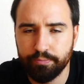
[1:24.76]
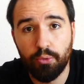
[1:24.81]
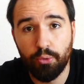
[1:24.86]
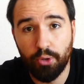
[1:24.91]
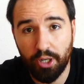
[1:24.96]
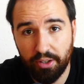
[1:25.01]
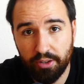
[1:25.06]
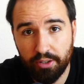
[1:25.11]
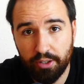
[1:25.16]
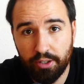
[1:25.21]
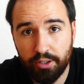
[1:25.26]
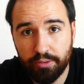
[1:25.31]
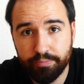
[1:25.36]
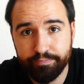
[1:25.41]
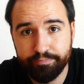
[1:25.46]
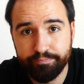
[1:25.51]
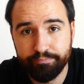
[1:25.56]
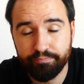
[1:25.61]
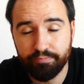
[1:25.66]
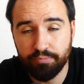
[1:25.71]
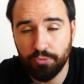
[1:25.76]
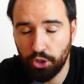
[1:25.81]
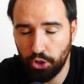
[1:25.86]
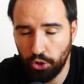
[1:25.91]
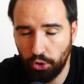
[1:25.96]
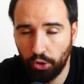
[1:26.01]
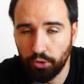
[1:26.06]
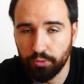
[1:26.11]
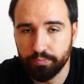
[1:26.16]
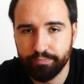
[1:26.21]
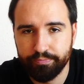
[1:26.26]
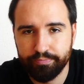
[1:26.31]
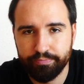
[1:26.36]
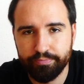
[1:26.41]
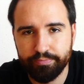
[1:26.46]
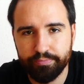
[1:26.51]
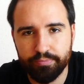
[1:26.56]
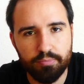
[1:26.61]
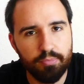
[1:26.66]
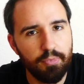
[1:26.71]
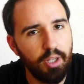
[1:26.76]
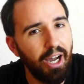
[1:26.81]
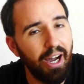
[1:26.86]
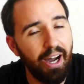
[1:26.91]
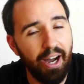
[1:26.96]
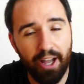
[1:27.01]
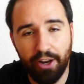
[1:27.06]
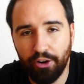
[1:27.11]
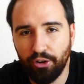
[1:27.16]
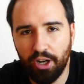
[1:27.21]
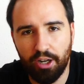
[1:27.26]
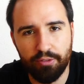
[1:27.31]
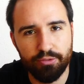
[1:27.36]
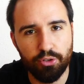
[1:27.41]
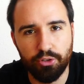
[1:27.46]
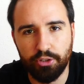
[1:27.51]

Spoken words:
Right there, you know. I don't have to